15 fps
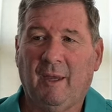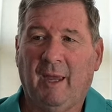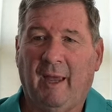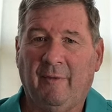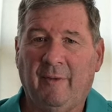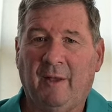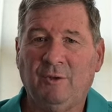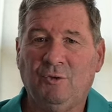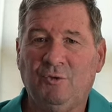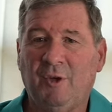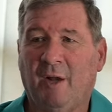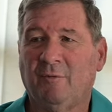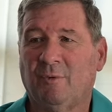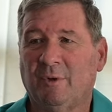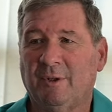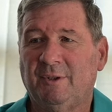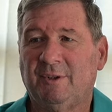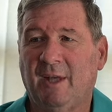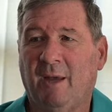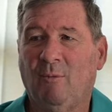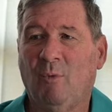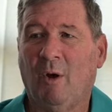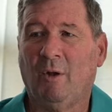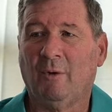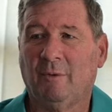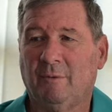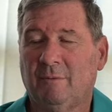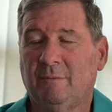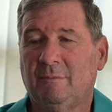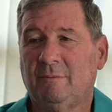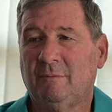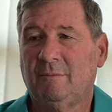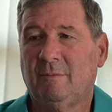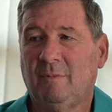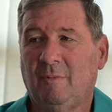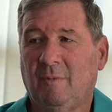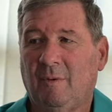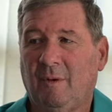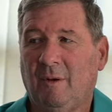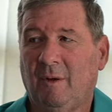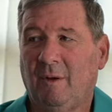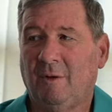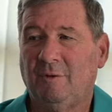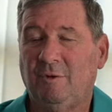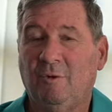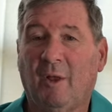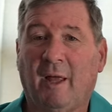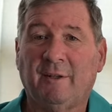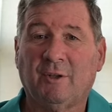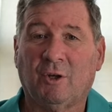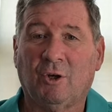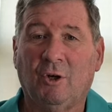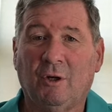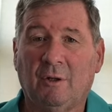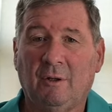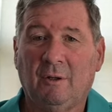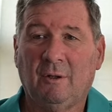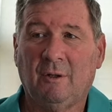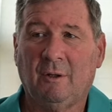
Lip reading: And then you generally say, well, do you like to cook?